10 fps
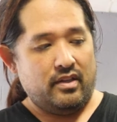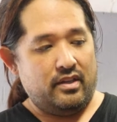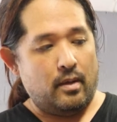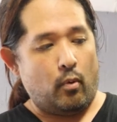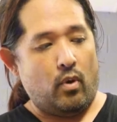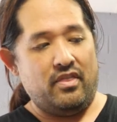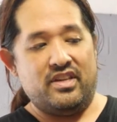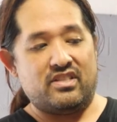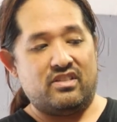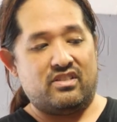Number one,
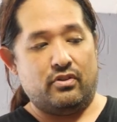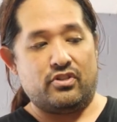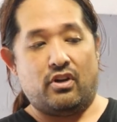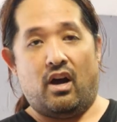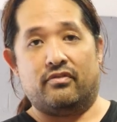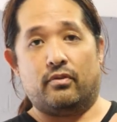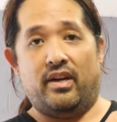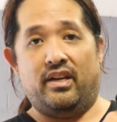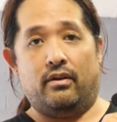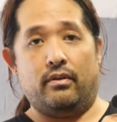this is still soft
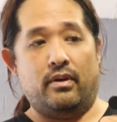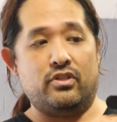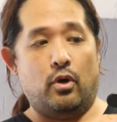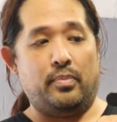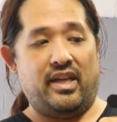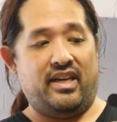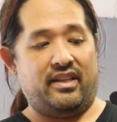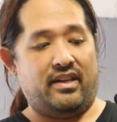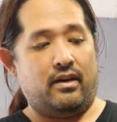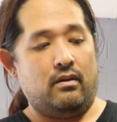right here. There is no
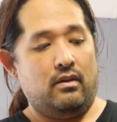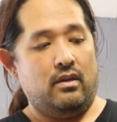plating there.